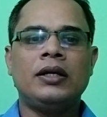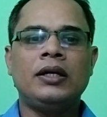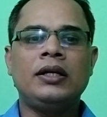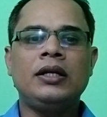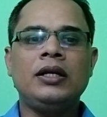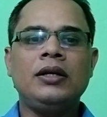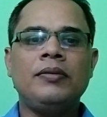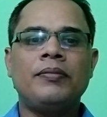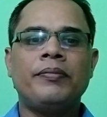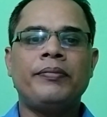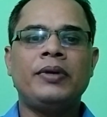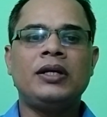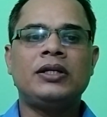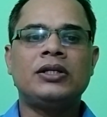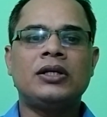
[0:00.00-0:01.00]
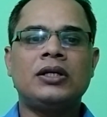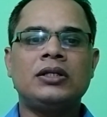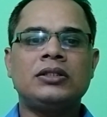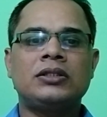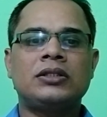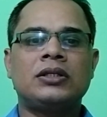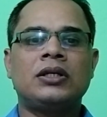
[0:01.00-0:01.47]
It
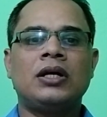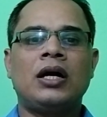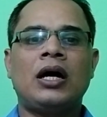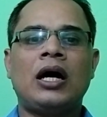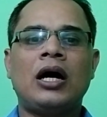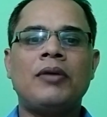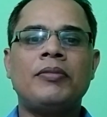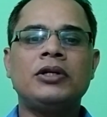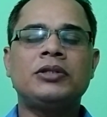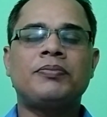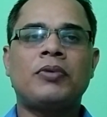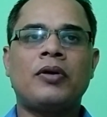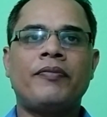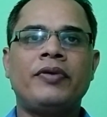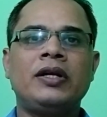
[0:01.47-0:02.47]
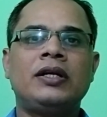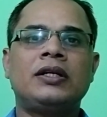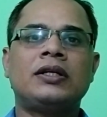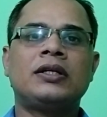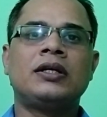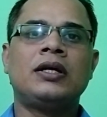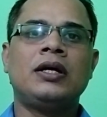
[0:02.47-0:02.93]
measures how much
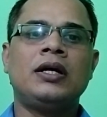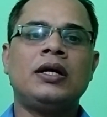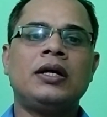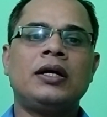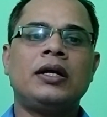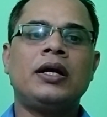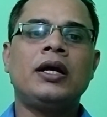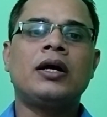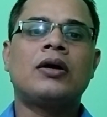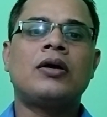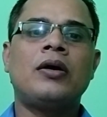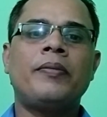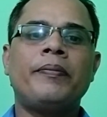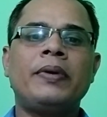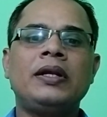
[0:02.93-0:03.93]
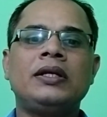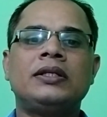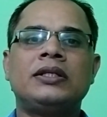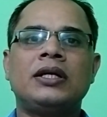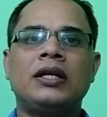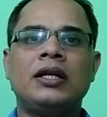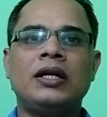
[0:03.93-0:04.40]
profit a
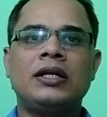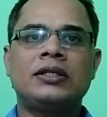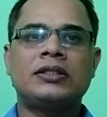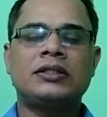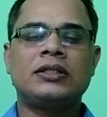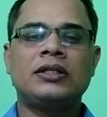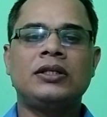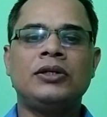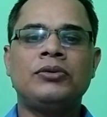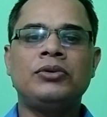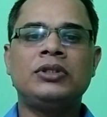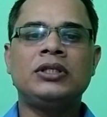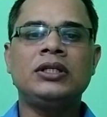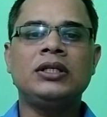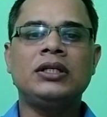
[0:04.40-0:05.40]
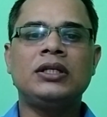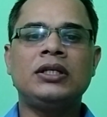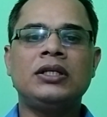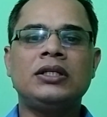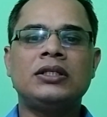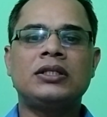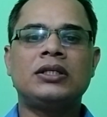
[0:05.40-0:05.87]
company generates using
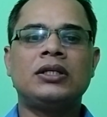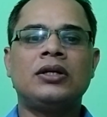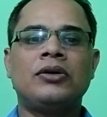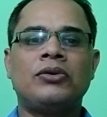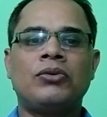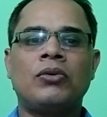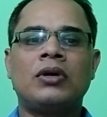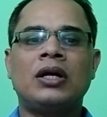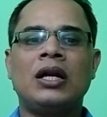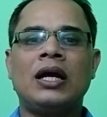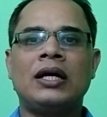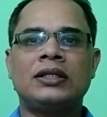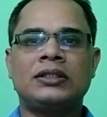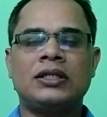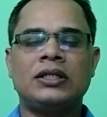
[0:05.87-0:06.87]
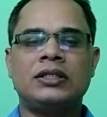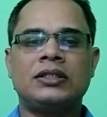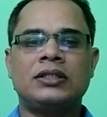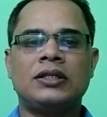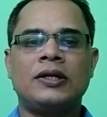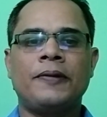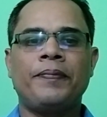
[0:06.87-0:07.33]
its total
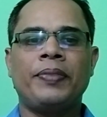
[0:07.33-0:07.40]
assets.